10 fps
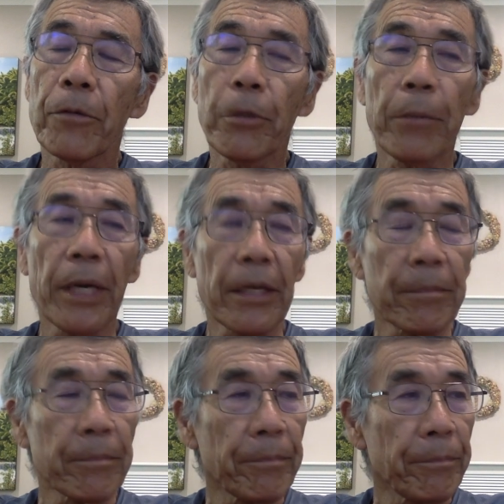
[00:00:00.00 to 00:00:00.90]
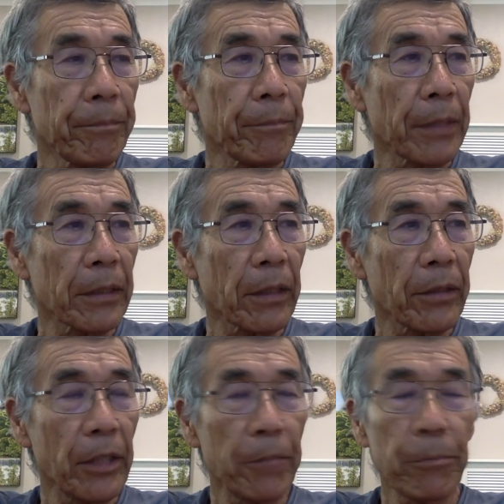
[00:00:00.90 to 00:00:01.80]
your mind, but
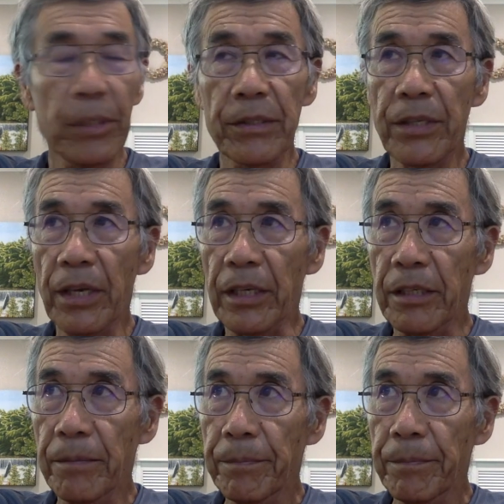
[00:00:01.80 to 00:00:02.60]
deep inside.